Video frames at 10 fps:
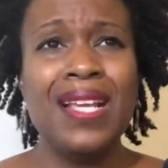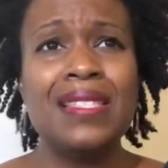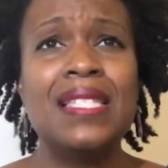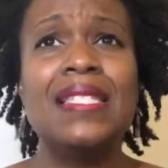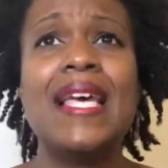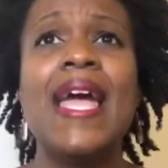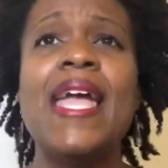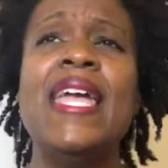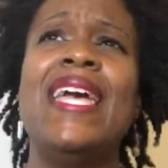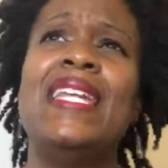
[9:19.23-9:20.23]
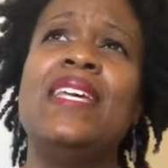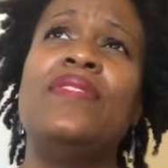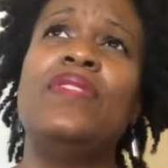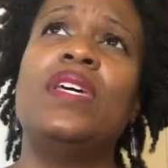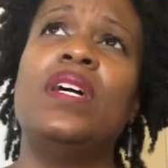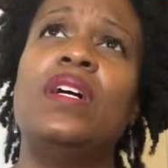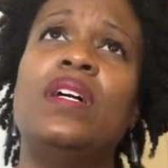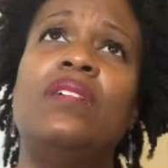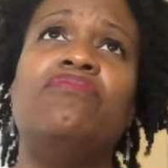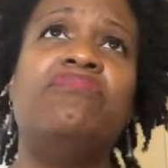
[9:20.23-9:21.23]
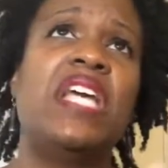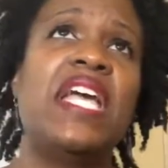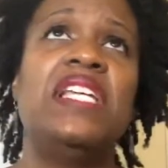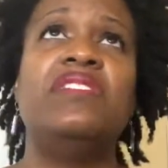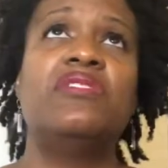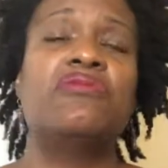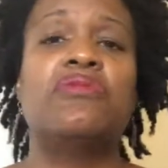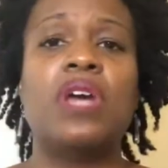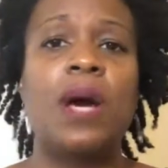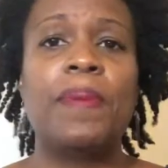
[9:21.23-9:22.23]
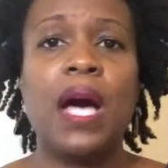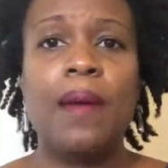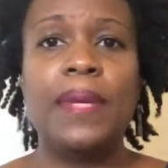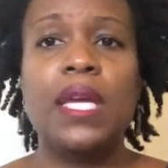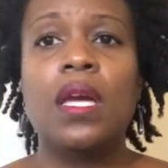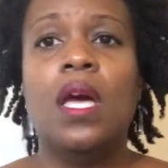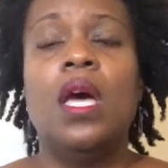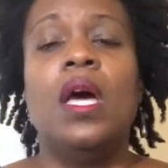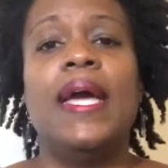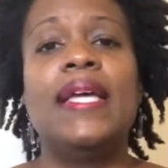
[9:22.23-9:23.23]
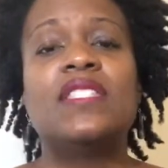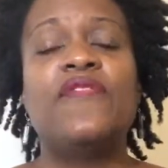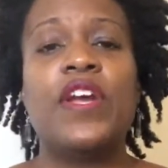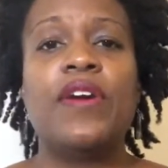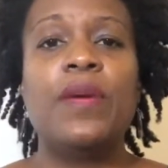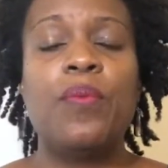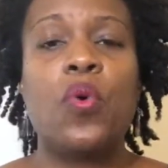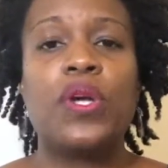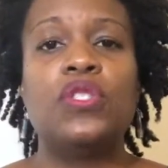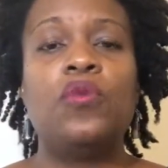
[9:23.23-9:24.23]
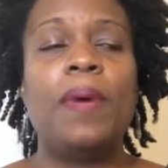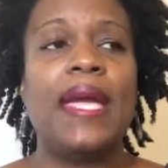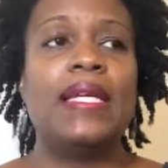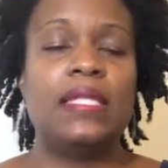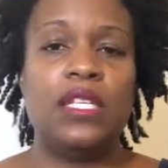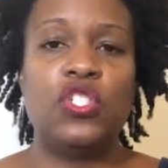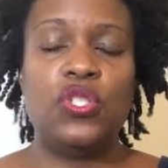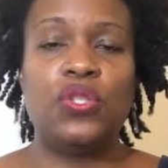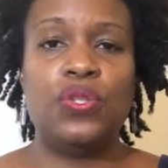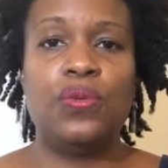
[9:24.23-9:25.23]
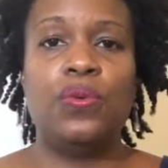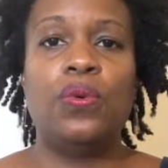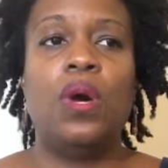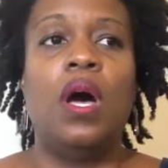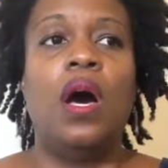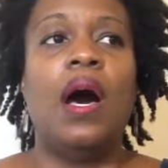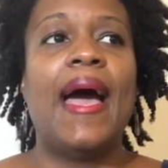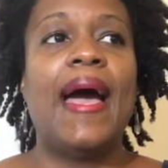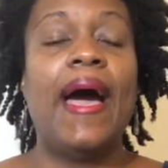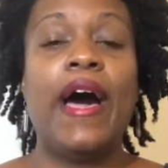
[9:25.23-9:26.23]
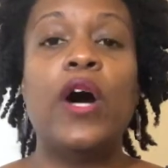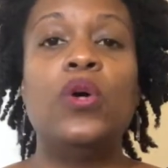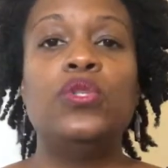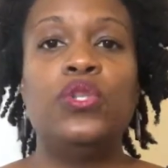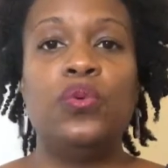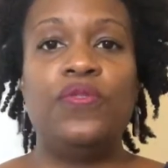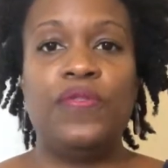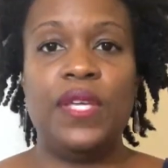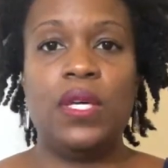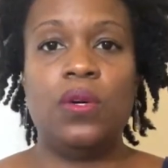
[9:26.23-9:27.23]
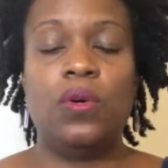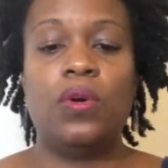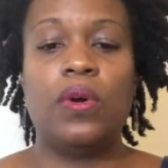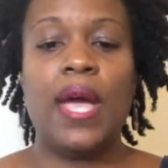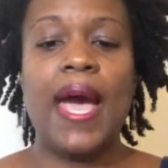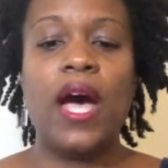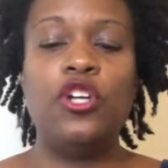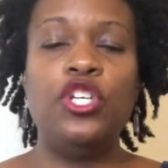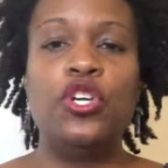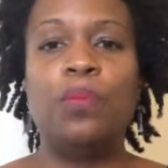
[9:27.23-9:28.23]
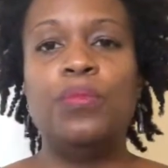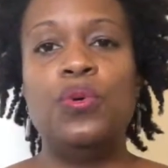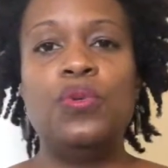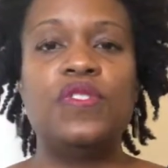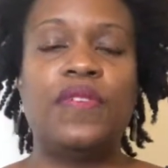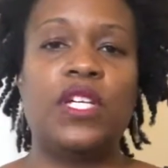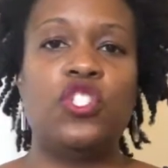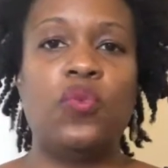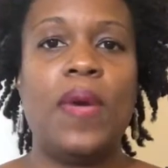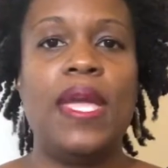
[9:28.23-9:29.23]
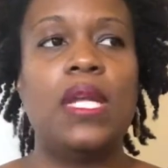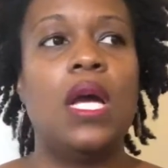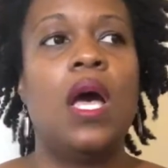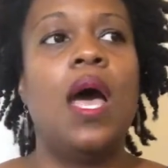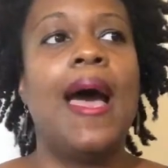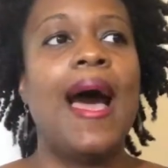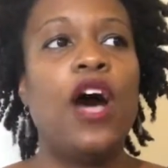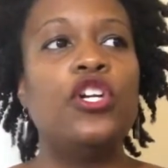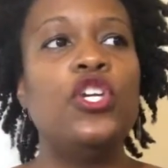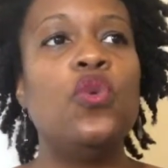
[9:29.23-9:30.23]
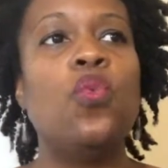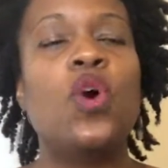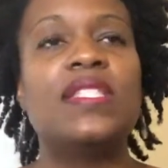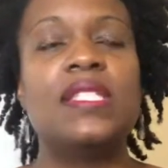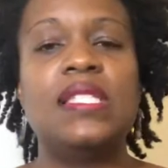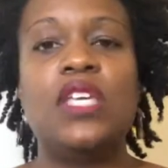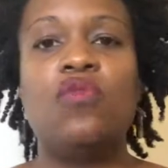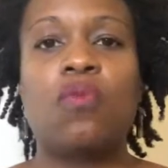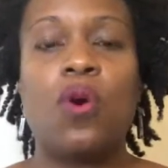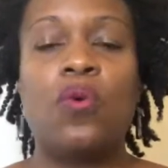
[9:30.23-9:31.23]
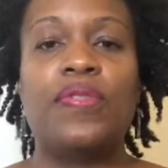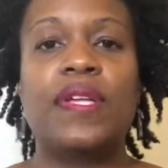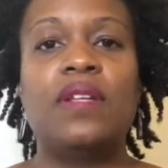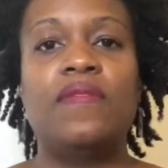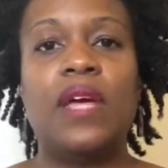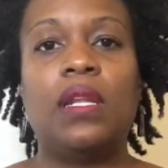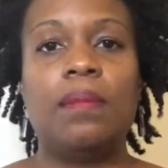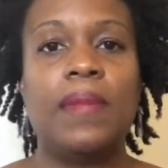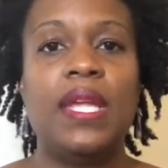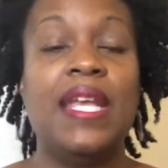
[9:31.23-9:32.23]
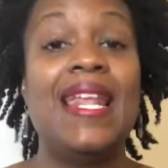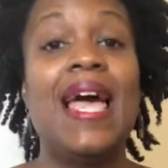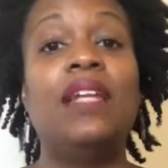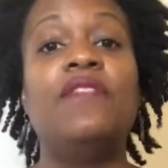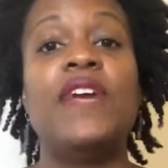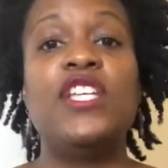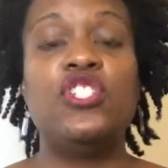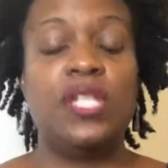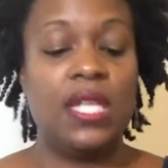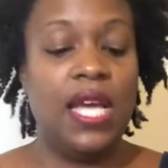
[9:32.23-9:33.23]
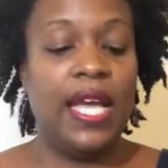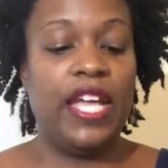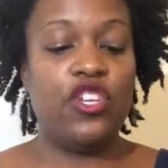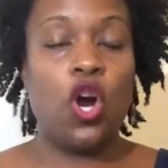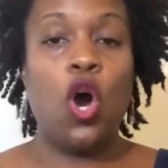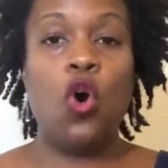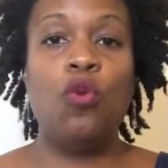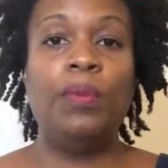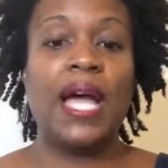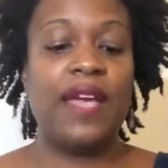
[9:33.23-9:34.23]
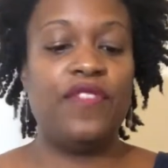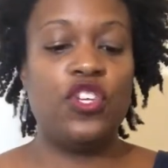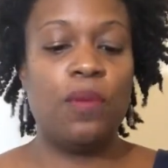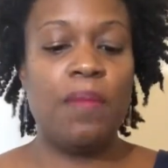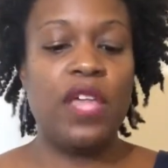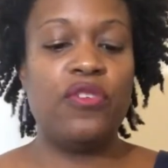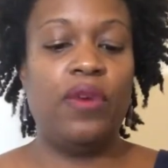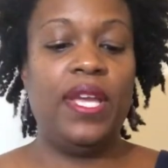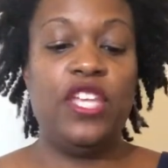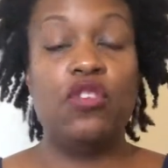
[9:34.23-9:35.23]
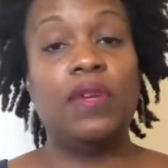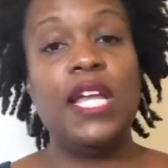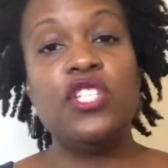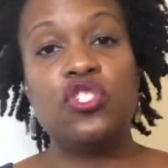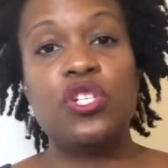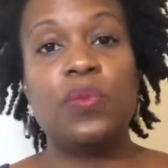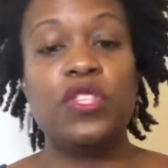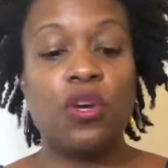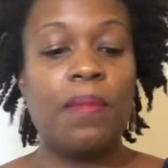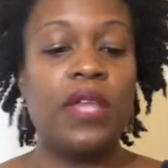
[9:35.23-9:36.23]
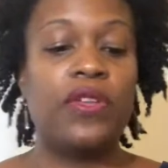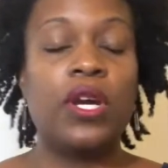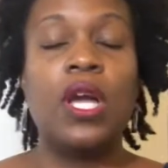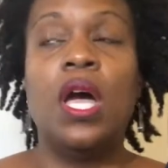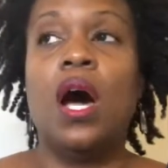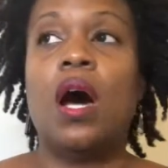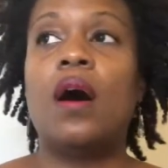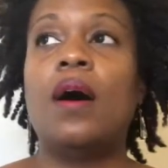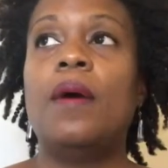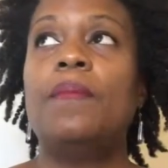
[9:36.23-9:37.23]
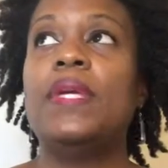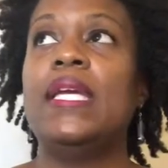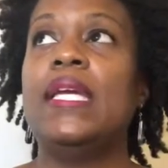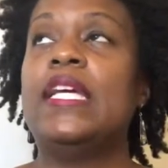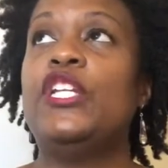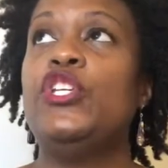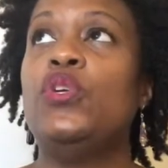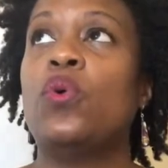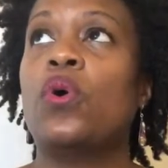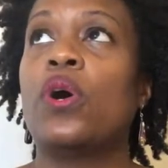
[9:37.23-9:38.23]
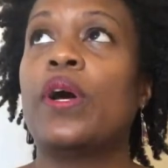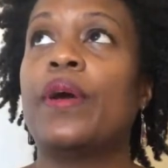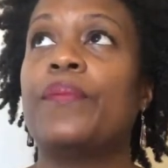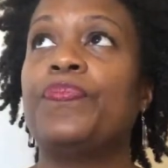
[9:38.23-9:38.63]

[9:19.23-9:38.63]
today and in the days upcoming, it's very important to pay attention to how you feel. How do your moods fluctuate? How do you want to see growth and development and elevation in your home life, in your mothering, in your relationship with your mother, in your